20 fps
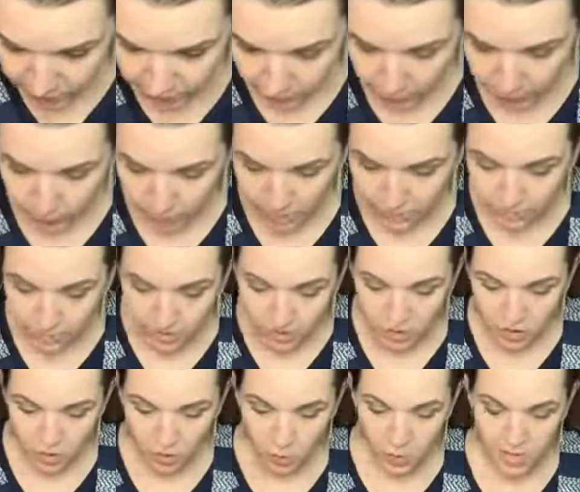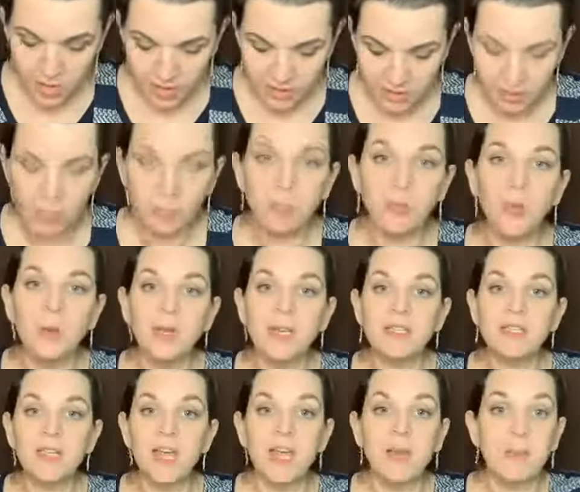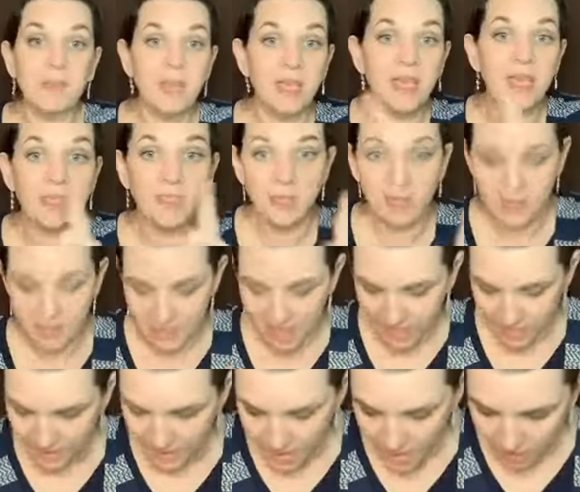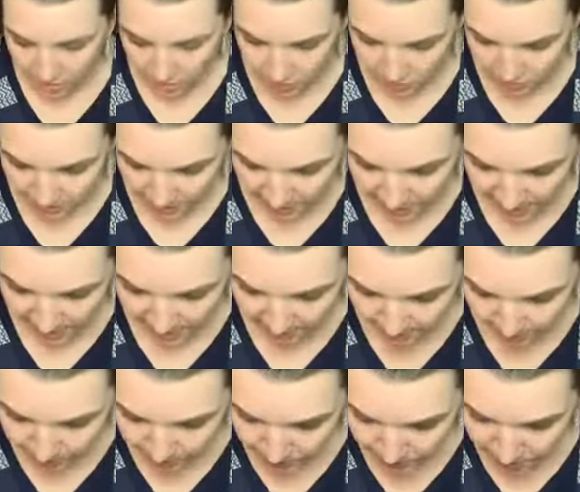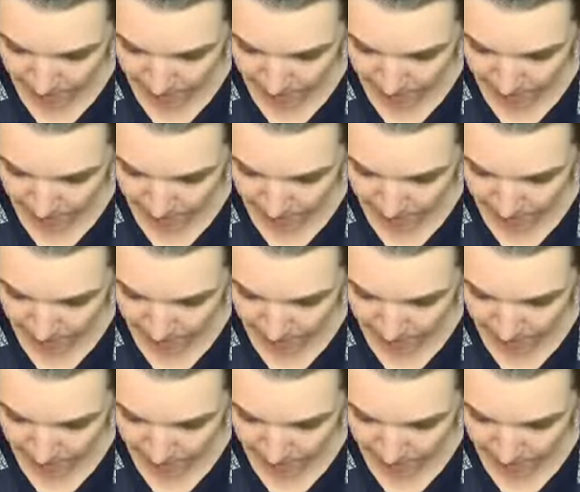For the revelation awaits an appointed time. Again, that's that Kairos time.